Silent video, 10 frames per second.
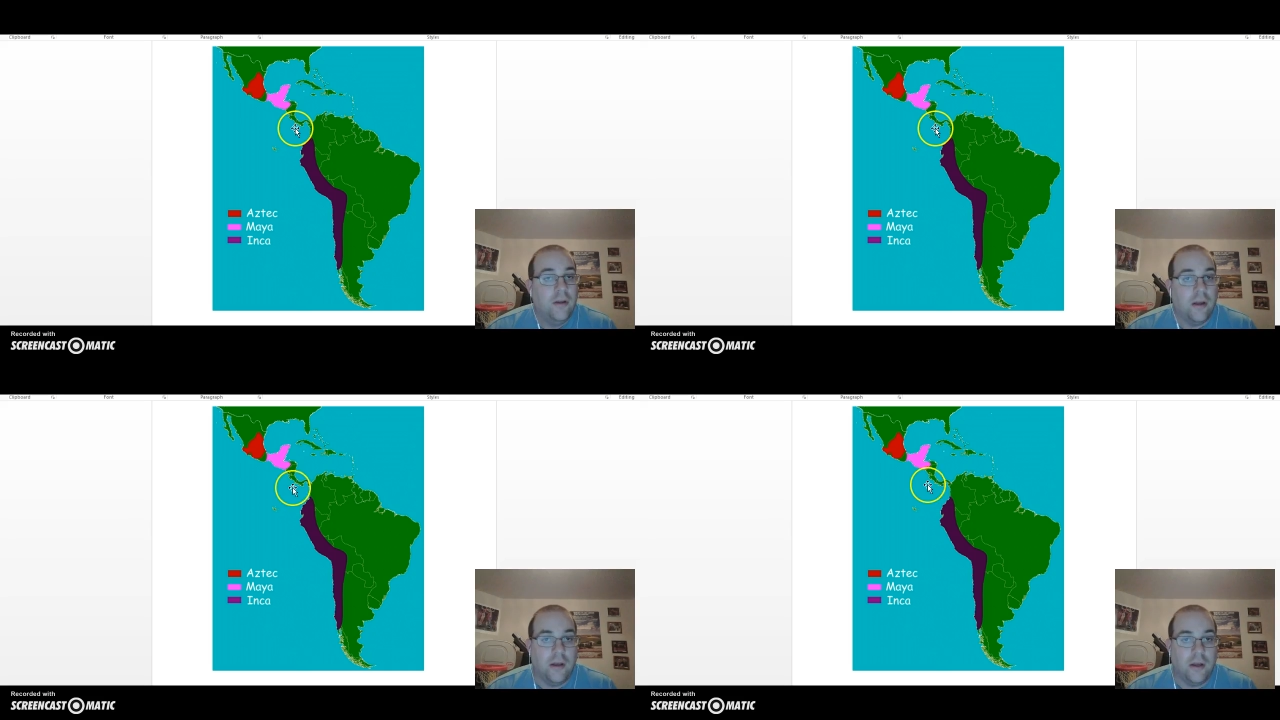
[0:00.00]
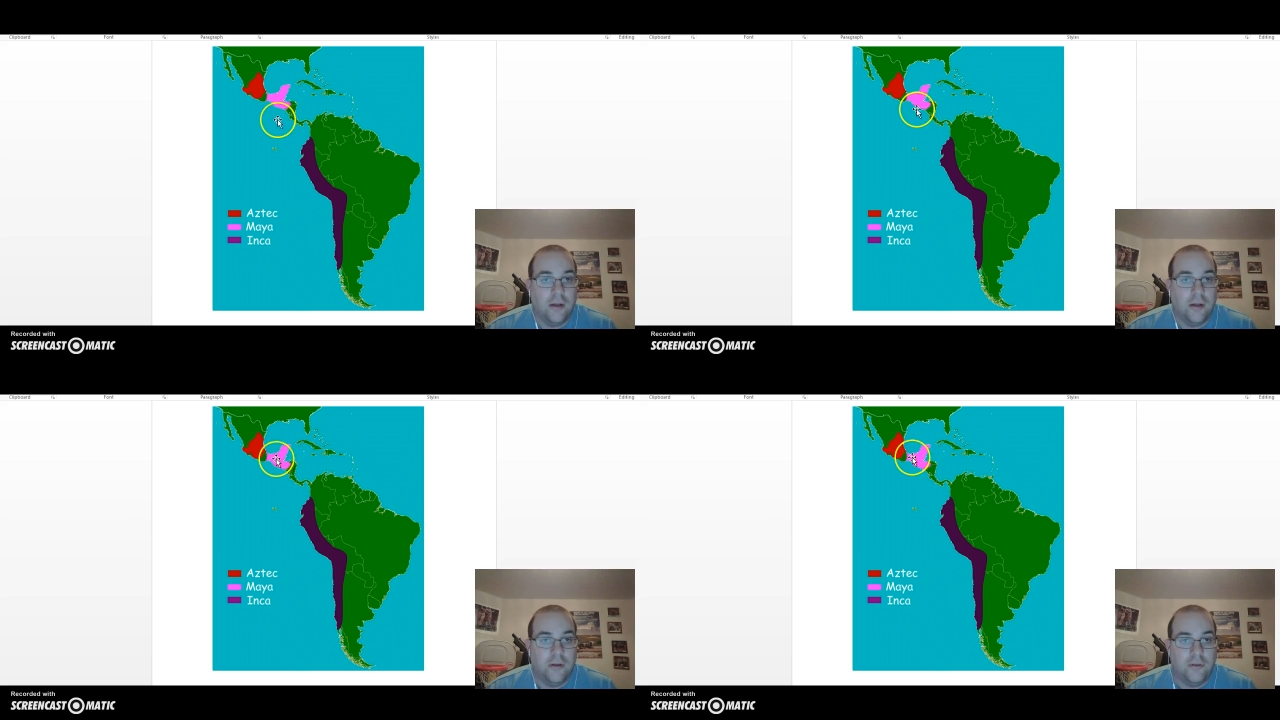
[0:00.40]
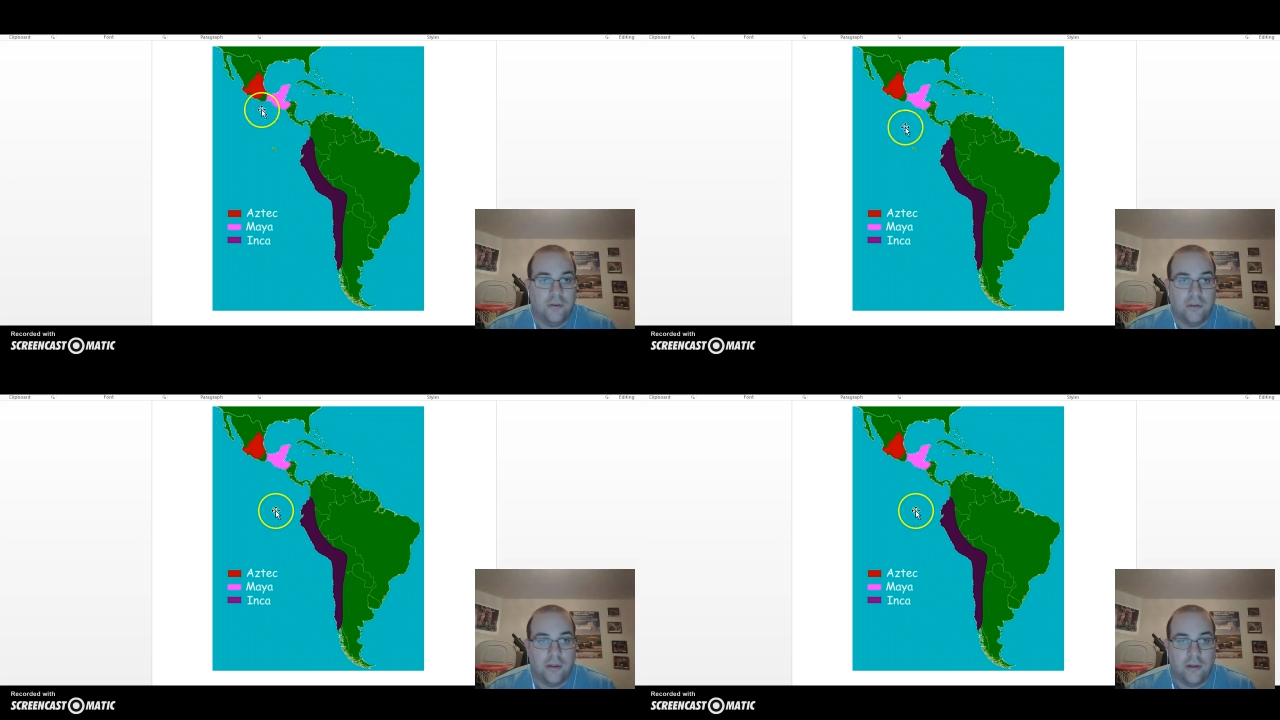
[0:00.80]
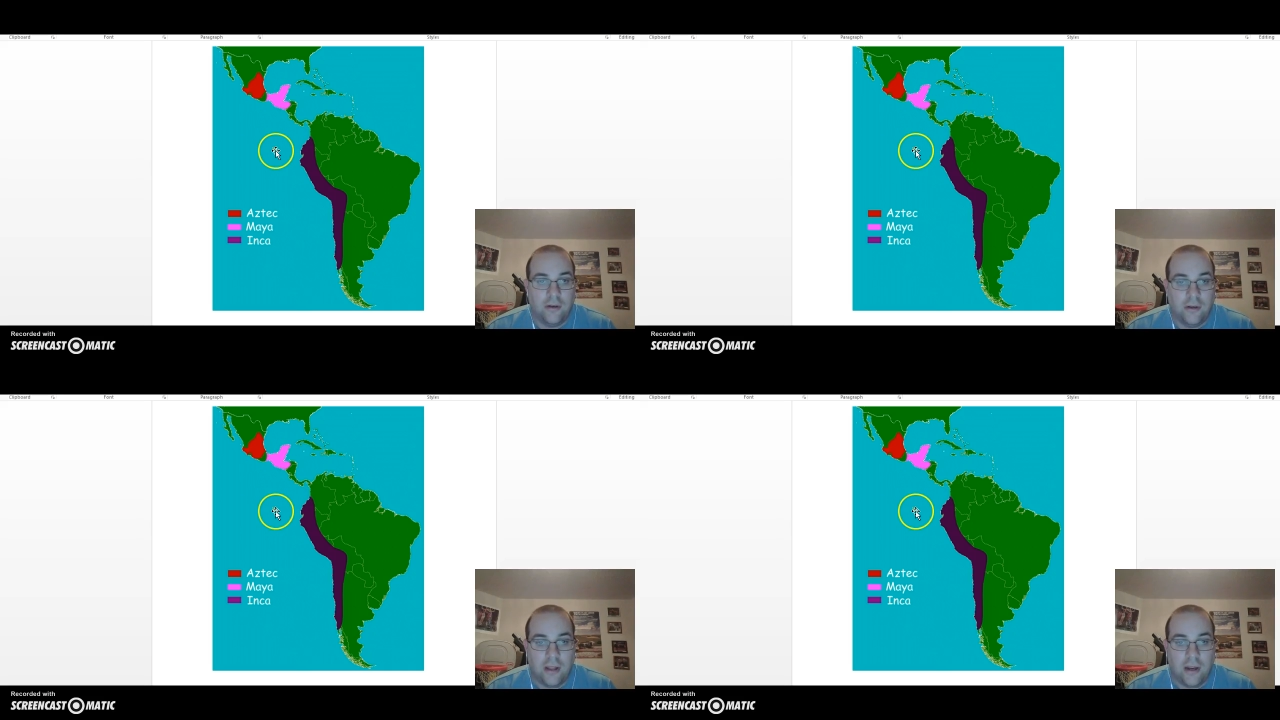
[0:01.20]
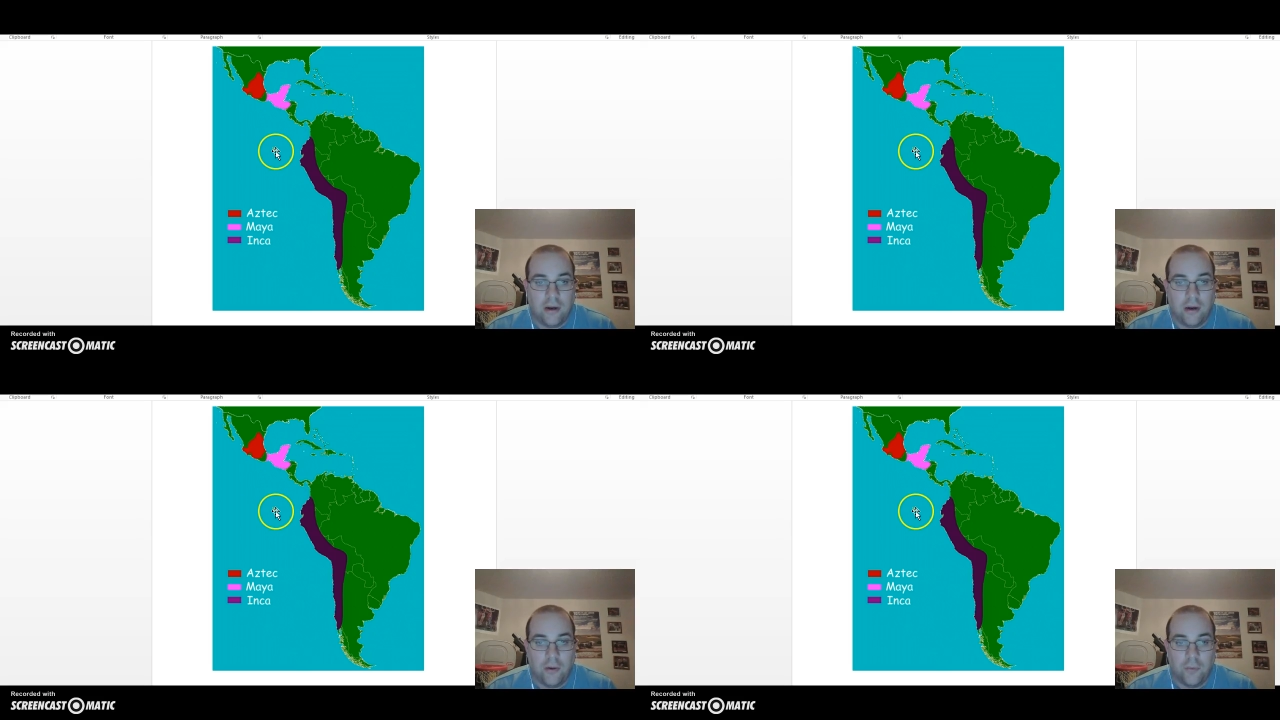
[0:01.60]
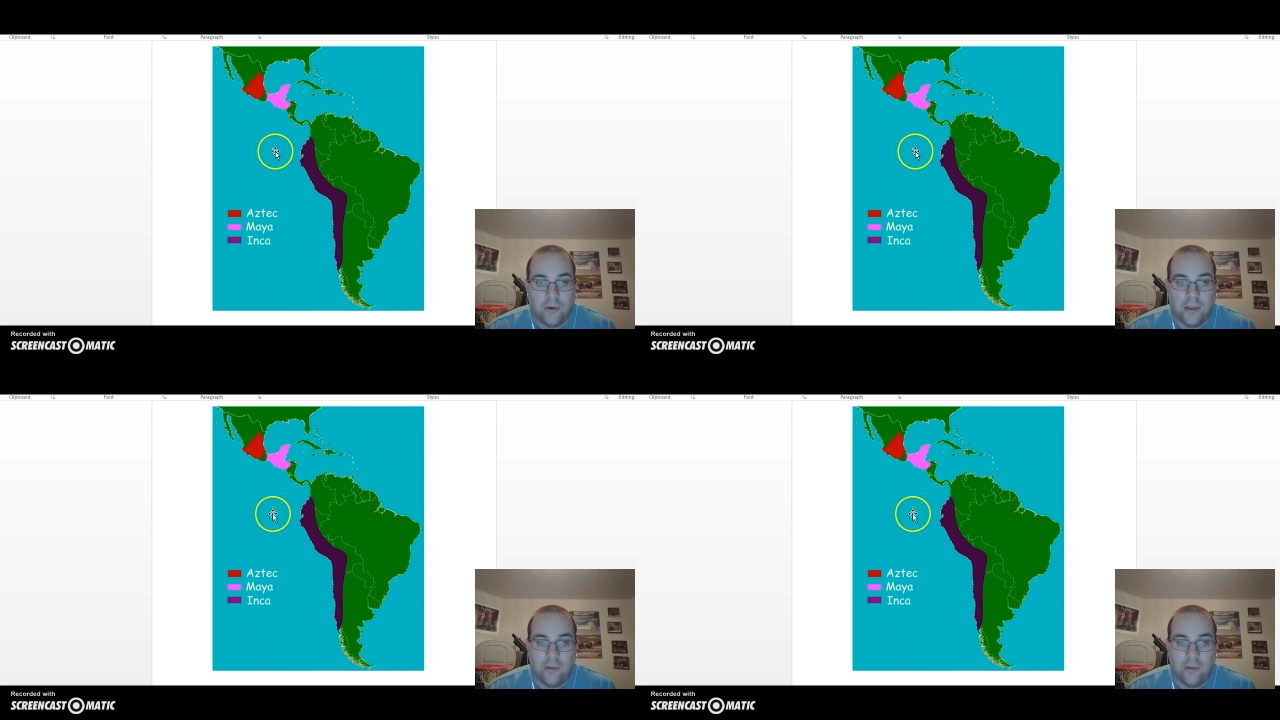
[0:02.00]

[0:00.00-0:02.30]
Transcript: to the area where